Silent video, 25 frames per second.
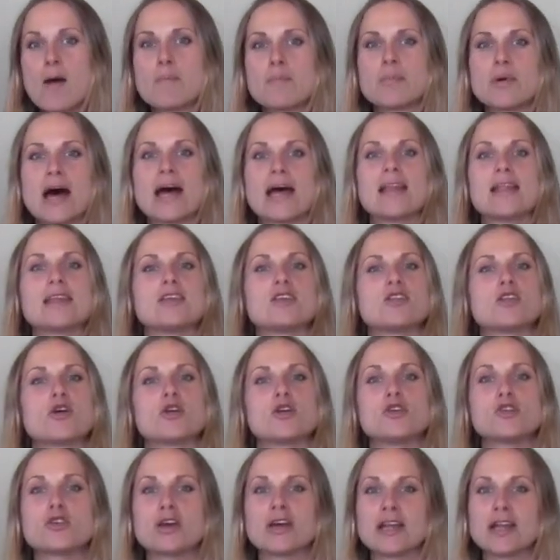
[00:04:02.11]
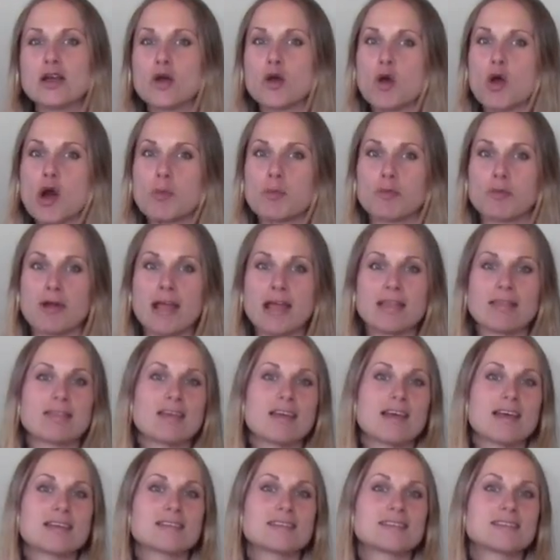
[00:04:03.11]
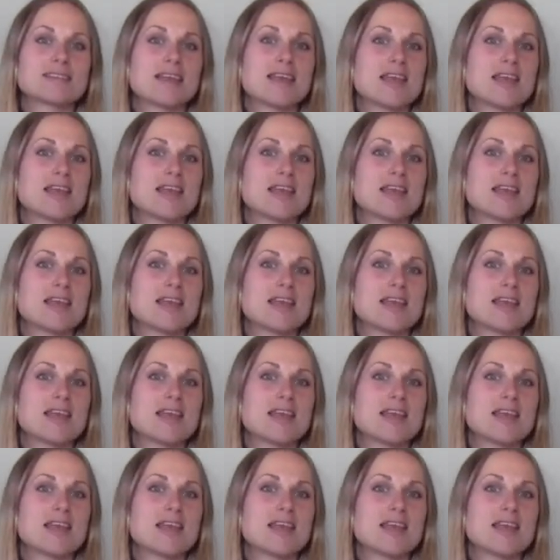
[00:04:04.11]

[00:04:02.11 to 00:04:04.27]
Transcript: But, you can incorporate this,